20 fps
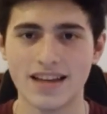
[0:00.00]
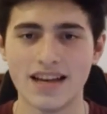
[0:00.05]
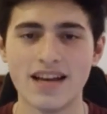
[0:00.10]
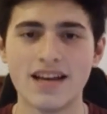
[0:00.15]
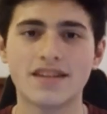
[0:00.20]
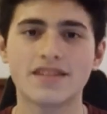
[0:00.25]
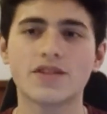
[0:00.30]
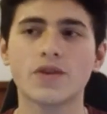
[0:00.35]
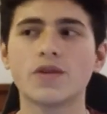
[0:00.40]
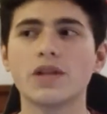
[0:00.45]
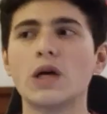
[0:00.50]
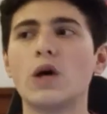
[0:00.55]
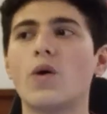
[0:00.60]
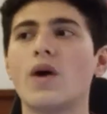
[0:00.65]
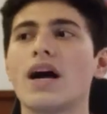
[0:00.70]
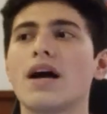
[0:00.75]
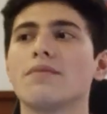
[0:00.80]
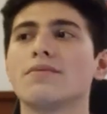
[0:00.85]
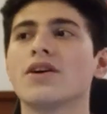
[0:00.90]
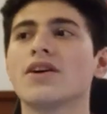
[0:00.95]
So no,
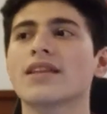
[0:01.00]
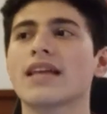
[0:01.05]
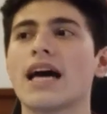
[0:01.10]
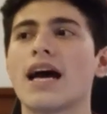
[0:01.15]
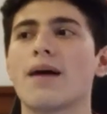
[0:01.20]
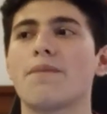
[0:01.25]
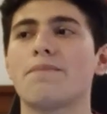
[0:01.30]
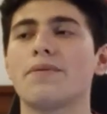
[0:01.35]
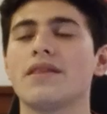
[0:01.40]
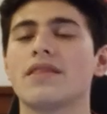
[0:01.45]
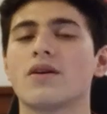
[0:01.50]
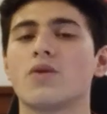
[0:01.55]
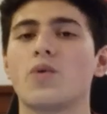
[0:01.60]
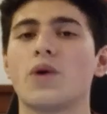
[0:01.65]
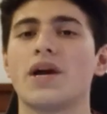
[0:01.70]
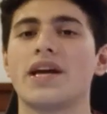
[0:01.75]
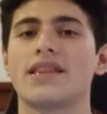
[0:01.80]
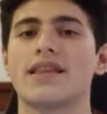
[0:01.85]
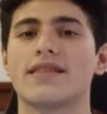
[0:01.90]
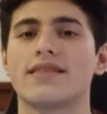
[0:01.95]
I'm not happy the way
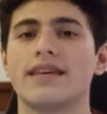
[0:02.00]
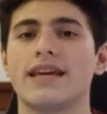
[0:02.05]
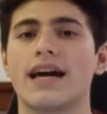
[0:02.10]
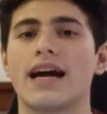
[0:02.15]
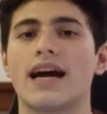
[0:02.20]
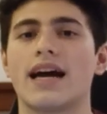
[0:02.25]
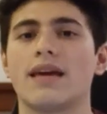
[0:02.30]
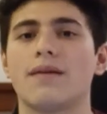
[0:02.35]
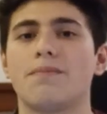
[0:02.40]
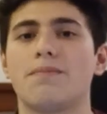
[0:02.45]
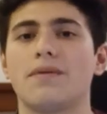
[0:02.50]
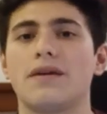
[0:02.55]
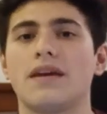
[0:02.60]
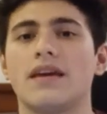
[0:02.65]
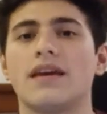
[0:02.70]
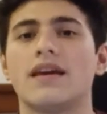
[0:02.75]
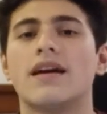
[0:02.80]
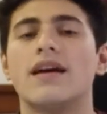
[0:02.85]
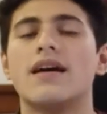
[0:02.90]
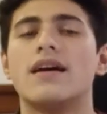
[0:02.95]
that the IB